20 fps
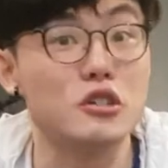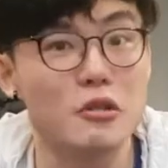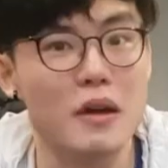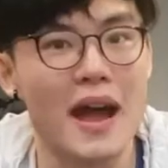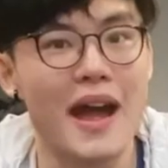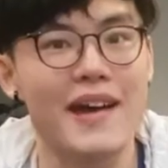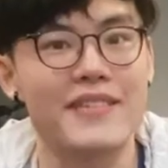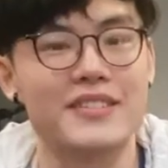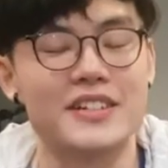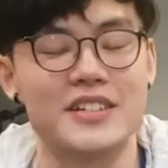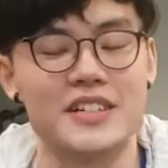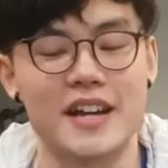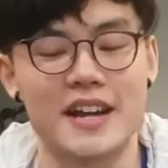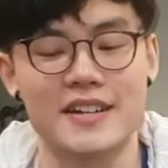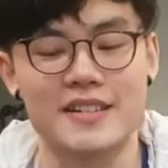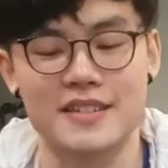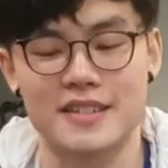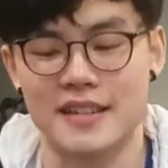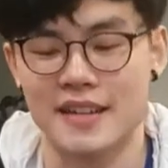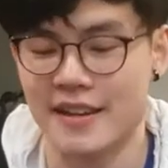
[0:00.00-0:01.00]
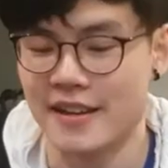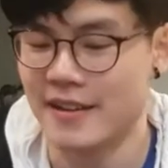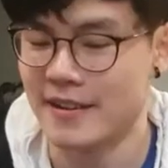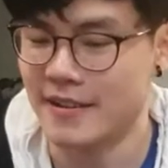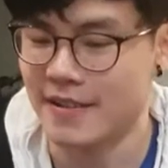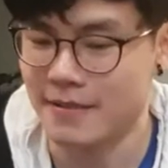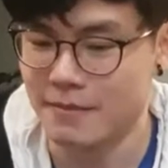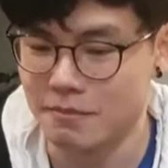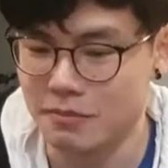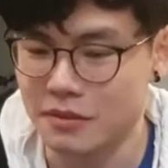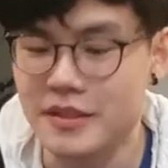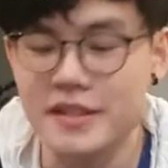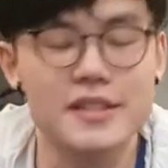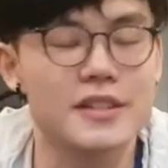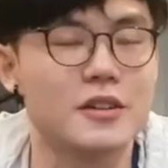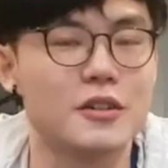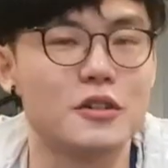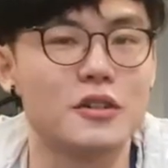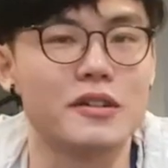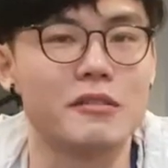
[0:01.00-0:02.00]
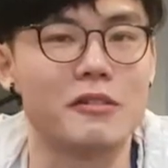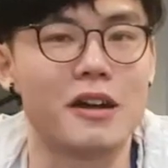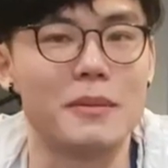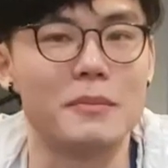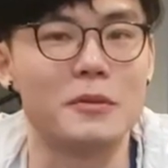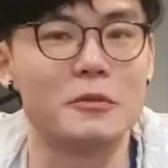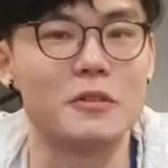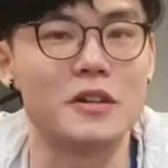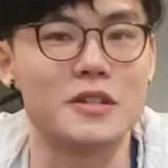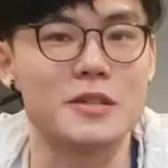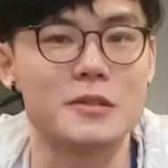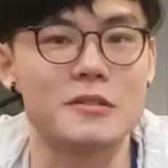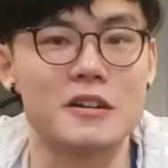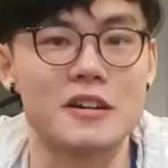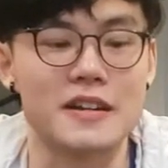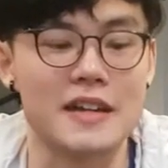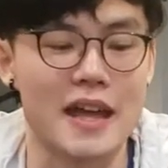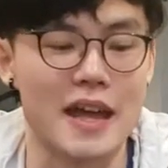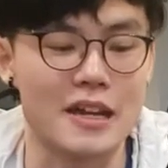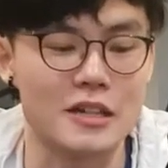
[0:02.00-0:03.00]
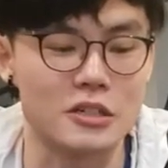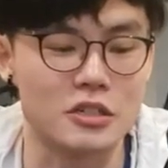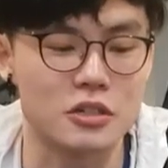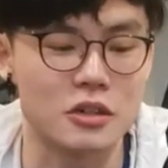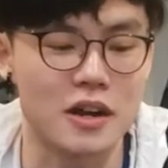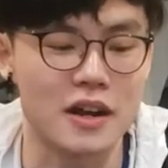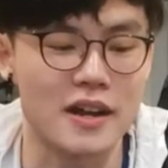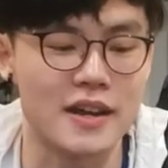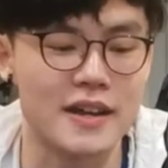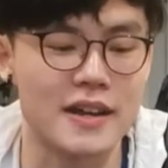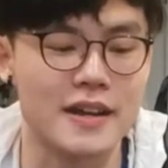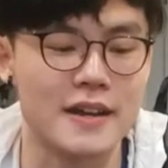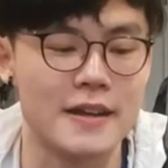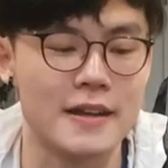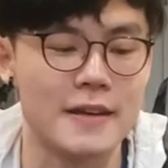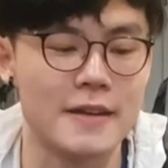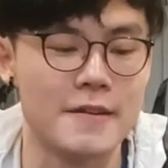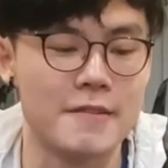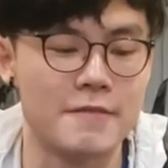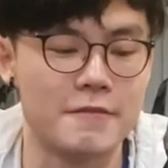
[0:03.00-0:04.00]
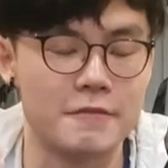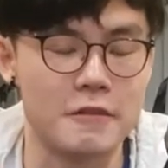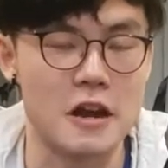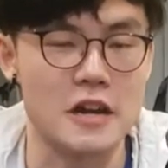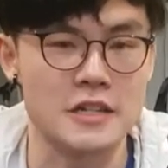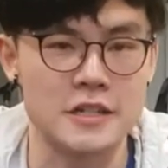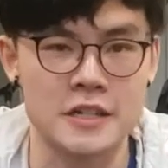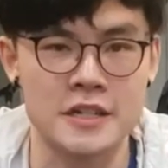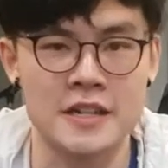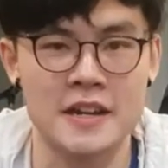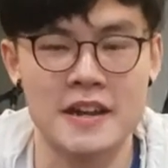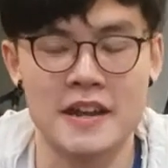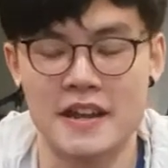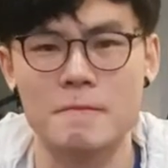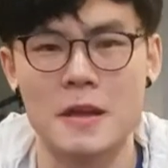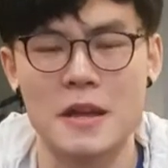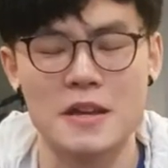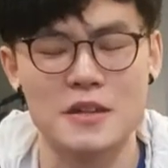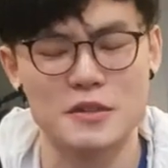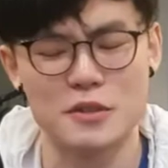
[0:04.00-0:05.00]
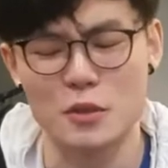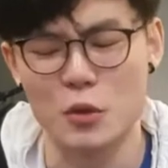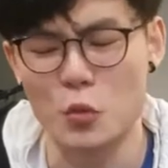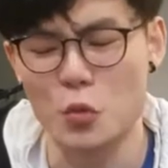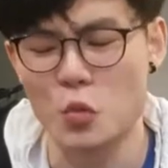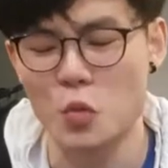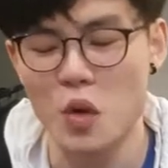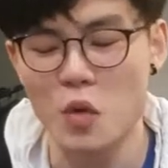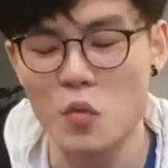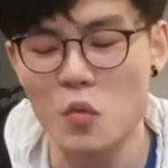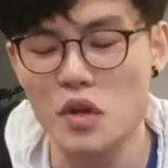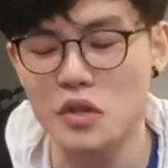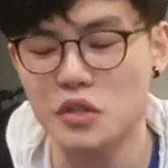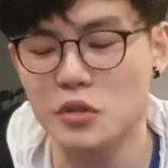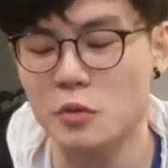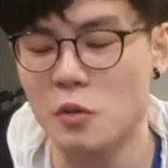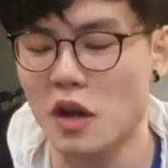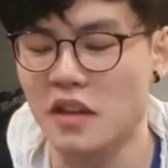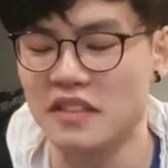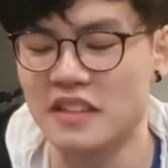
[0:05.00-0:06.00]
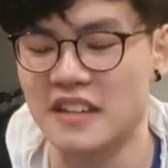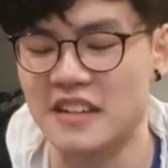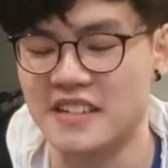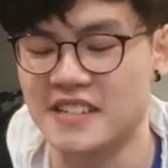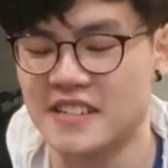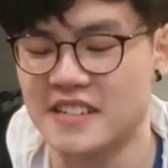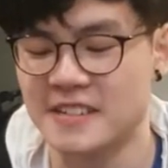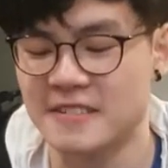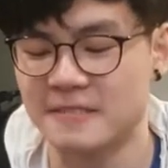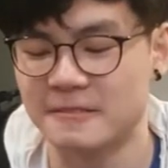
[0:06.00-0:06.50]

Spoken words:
have the chance, please go to a ramen restaurant and try it fresh. So when would you want this?